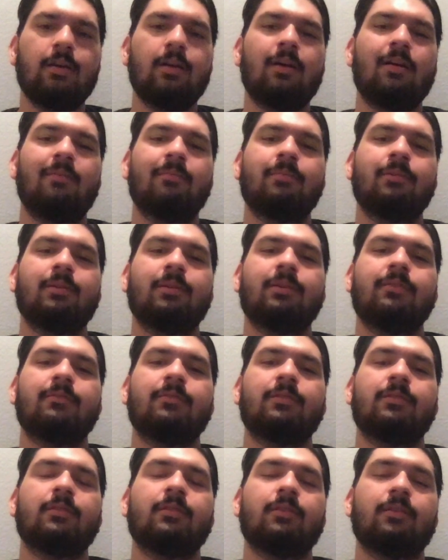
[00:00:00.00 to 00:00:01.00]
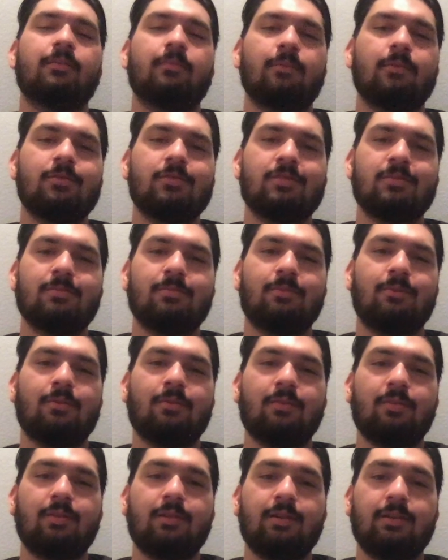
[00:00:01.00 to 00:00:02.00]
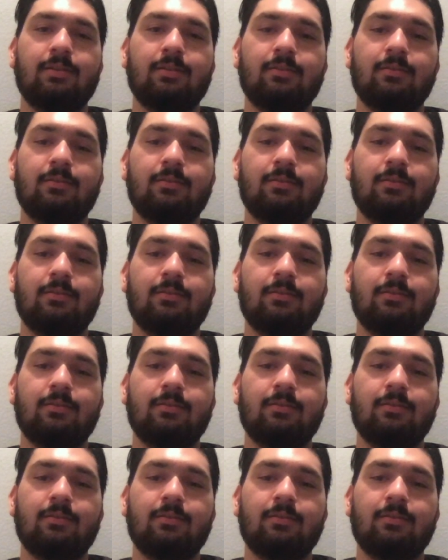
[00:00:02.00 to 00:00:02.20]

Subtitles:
I believe in, most importantly,